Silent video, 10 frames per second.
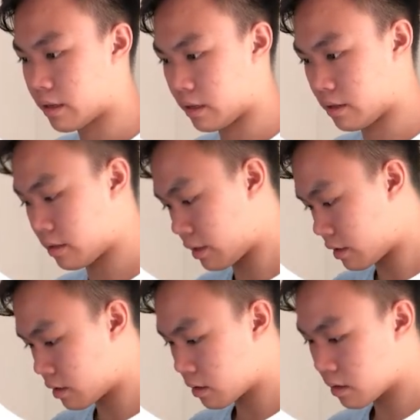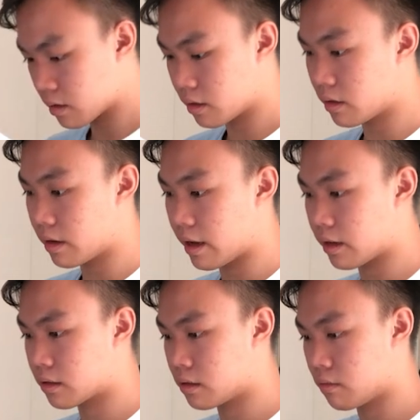I can click
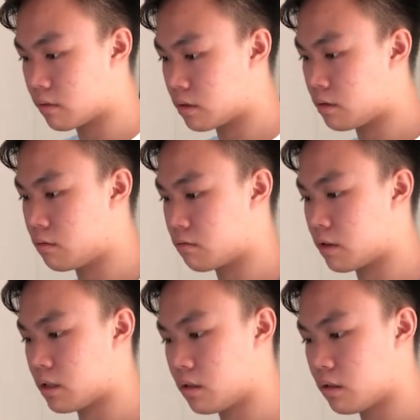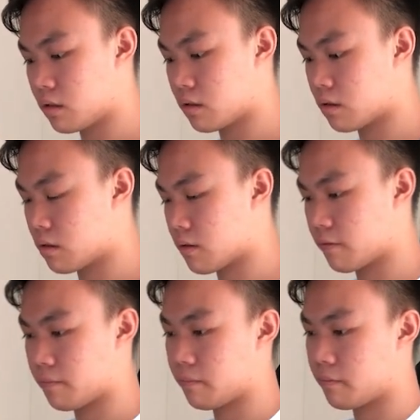activity 1.
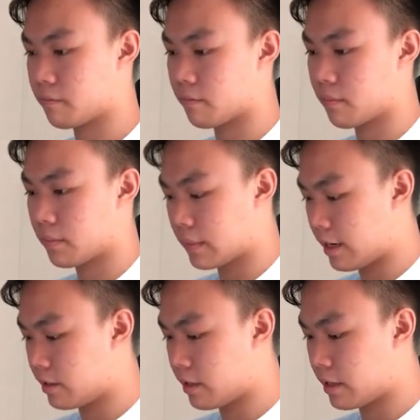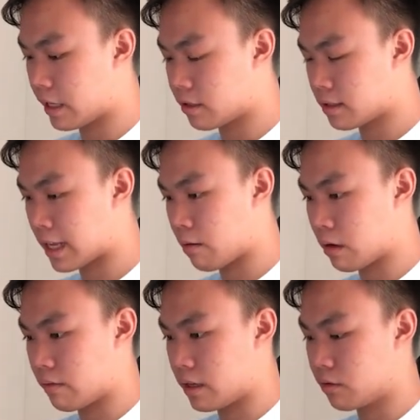And then I just type
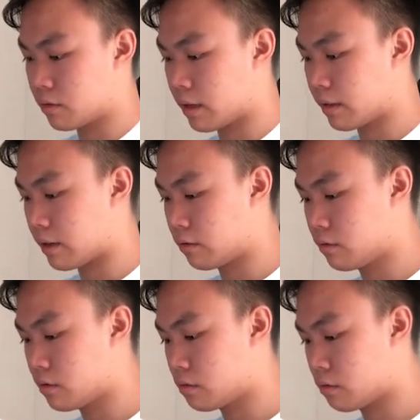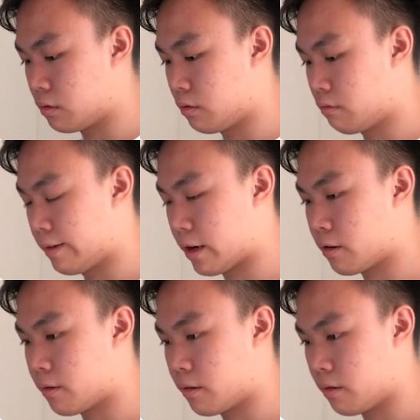whatever I need to take down. So
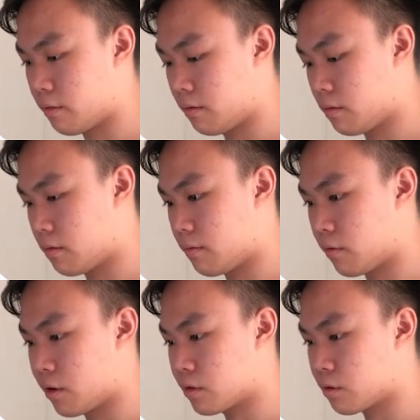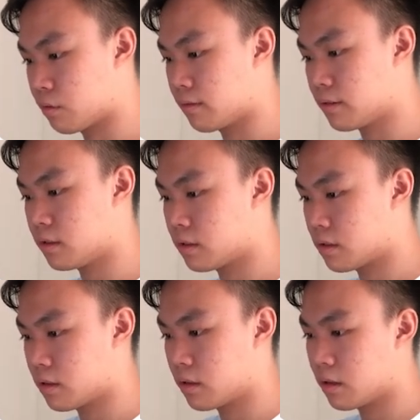record voiceover.
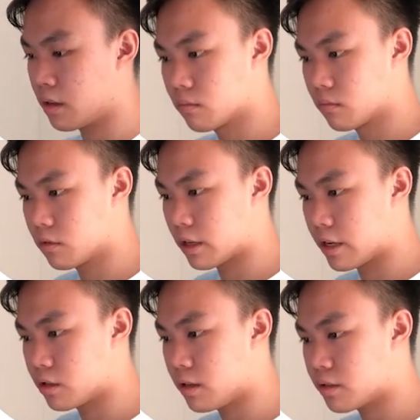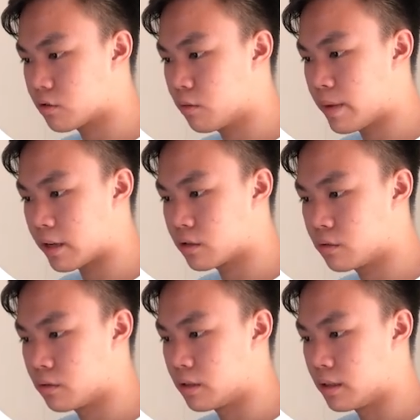Okay, so let's go back
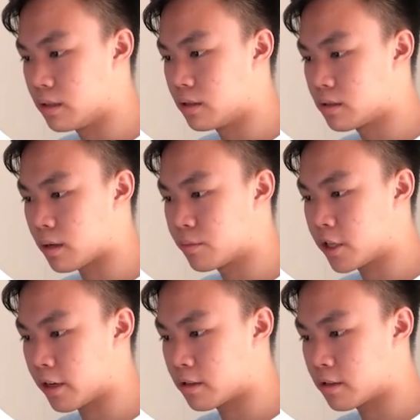to the subject